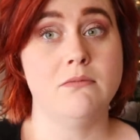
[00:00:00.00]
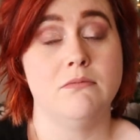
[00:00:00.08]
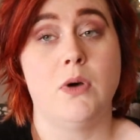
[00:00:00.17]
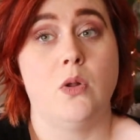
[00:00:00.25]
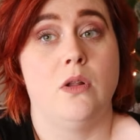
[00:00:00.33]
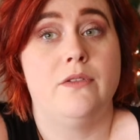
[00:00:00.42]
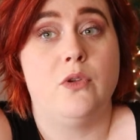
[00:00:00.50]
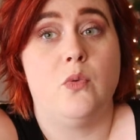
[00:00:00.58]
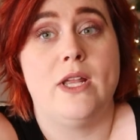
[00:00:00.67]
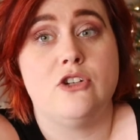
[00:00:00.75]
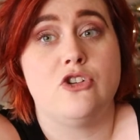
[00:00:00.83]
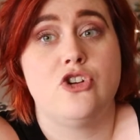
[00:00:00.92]
Bowl of the
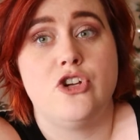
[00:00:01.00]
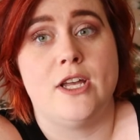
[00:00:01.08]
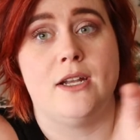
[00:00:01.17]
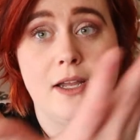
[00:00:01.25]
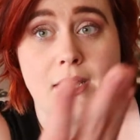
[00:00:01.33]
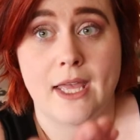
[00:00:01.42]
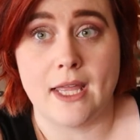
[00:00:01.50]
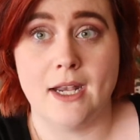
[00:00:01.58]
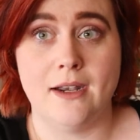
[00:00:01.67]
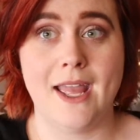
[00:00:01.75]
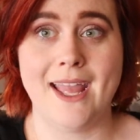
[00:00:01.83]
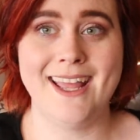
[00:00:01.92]
Wind shit
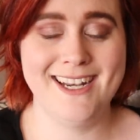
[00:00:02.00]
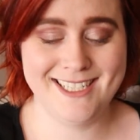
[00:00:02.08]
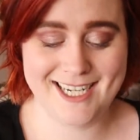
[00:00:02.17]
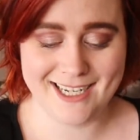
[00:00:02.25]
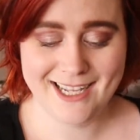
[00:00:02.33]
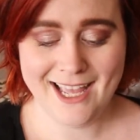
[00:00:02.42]
again, and